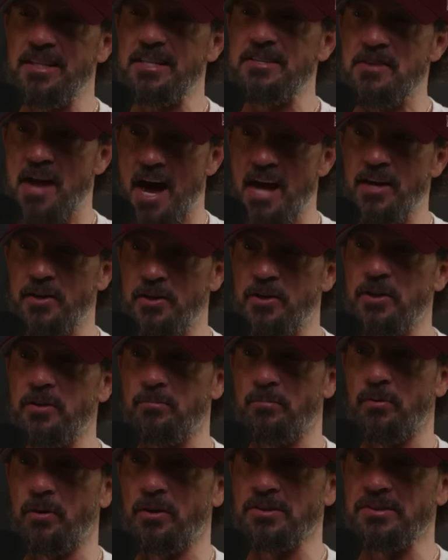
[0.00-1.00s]
not a good
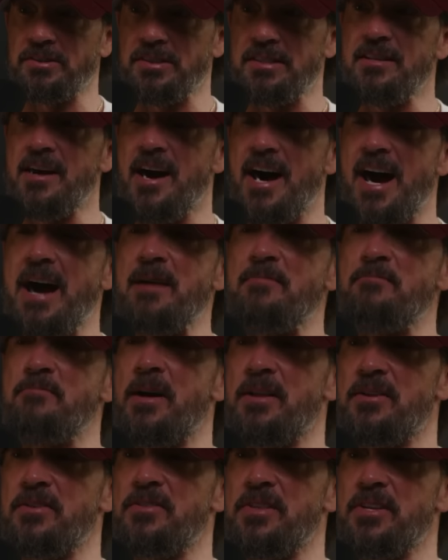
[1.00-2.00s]
person. I'm
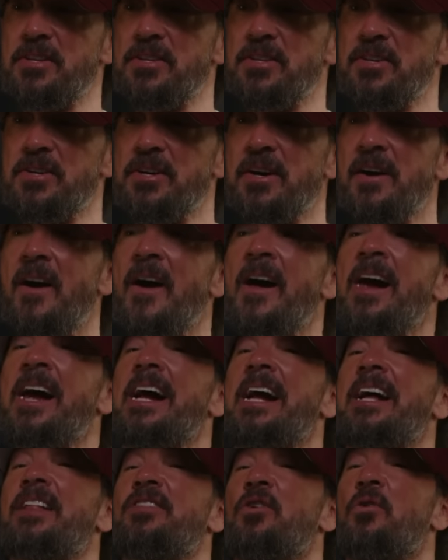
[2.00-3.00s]
better than you.
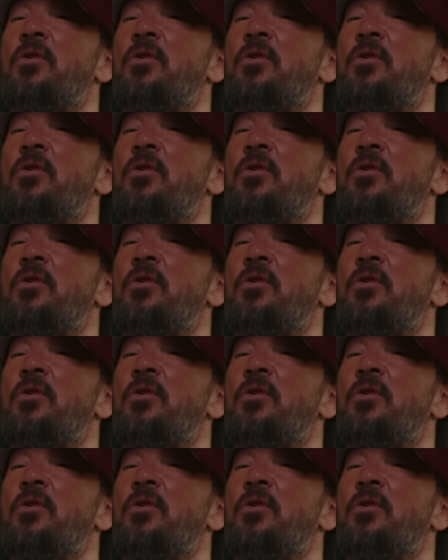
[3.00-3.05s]
And the